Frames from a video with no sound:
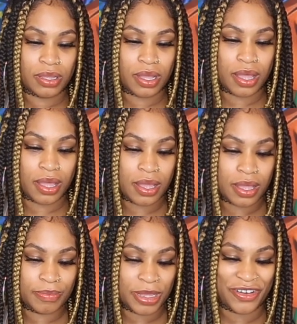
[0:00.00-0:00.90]

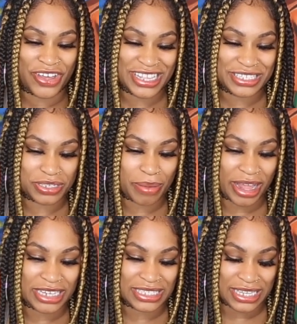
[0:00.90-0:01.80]
Okay, so
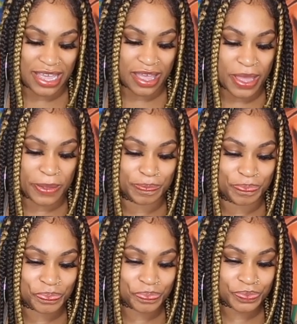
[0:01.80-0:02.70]
somebody said,
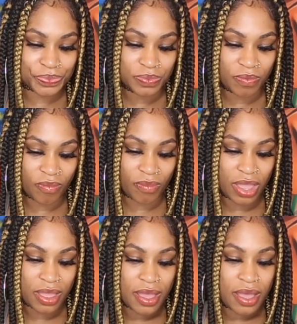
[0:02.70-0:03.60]

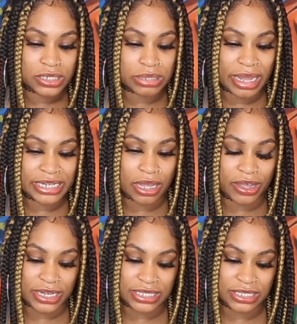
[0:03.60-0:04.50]

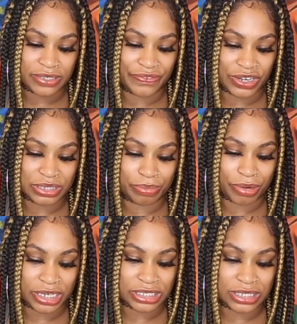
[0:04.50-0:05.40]
okay, this is a first
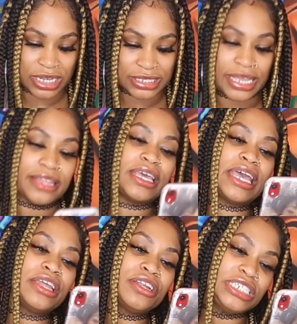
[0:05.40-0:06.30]
impression. They said the
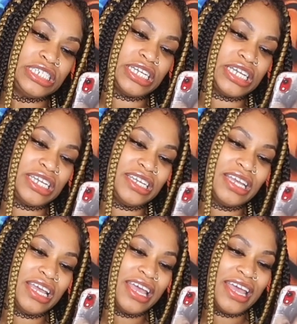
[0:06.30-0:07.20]

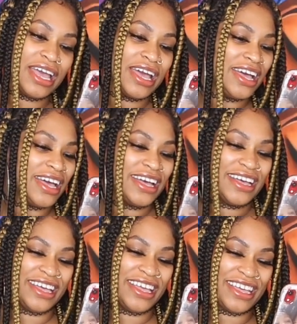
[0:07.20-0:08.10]
energy,
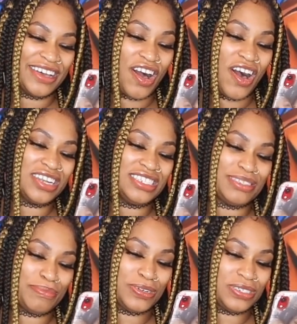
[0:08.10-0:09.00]
all these
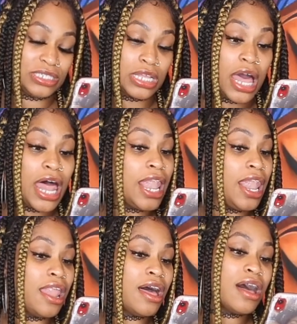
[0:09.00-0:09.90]
emojis,
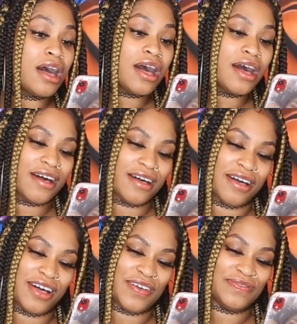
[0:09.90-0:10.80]

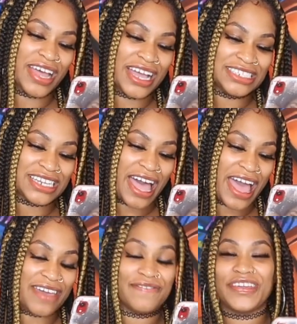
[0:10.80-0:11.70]
love, not
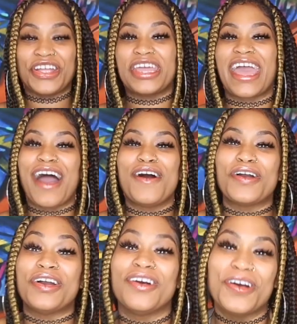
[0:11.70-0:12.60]
shy and very
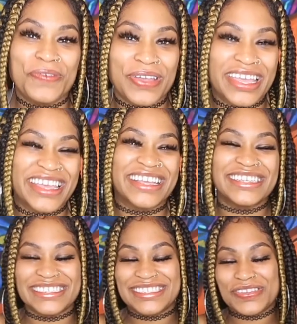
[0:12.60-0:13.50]

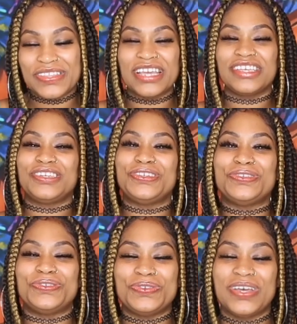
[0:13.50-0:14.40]
outgoing. So thank
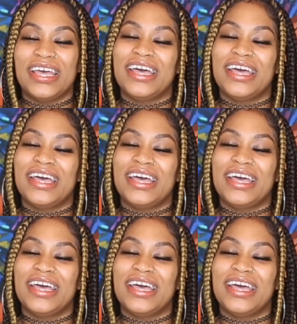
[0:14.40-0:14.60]
you.